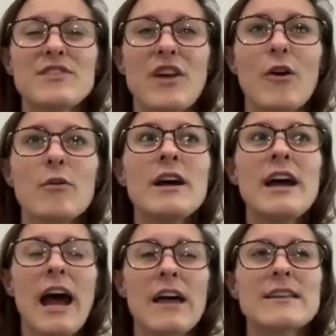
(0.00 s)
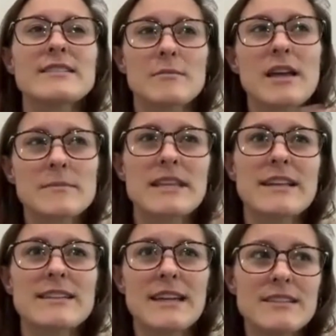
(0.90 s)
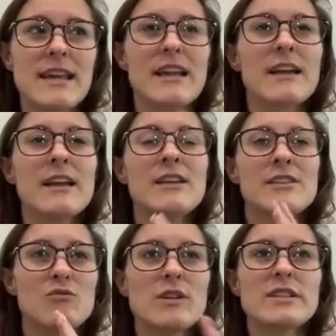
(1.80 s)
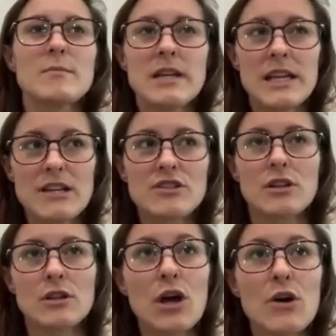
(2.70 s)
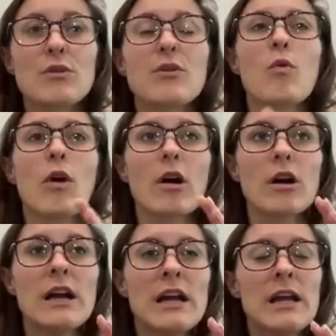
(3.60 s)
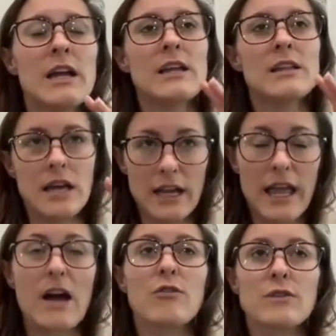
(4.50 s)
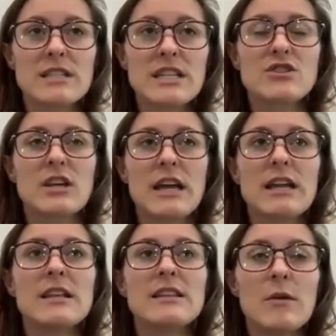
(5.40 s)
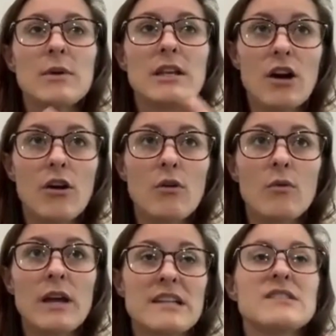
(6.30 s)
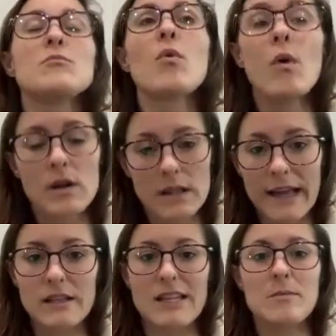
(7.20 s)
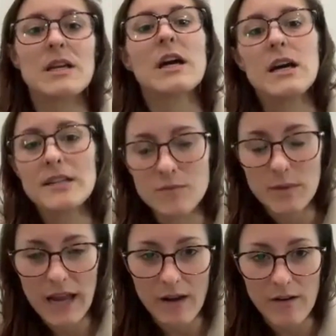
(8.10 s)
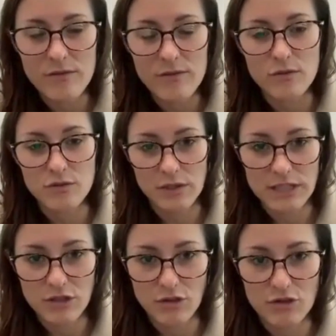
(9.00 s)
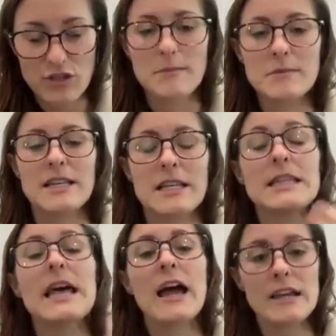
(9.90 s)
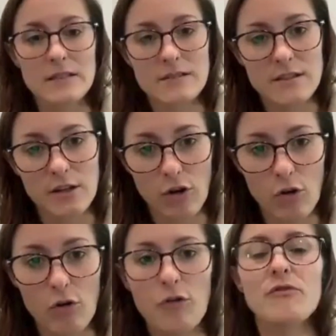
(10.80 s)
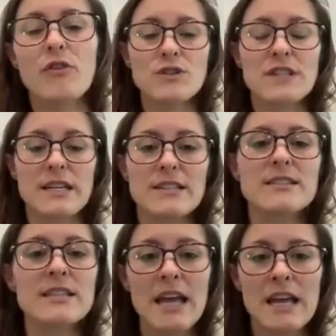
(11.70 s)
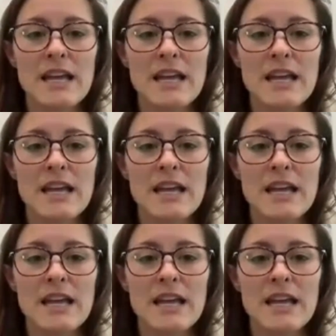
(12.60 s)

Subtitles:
so I think sometimes that's it. It's like risk mitigation alone, or the account retention that we know is more likely because we have those relationships. Like that is the goal versus,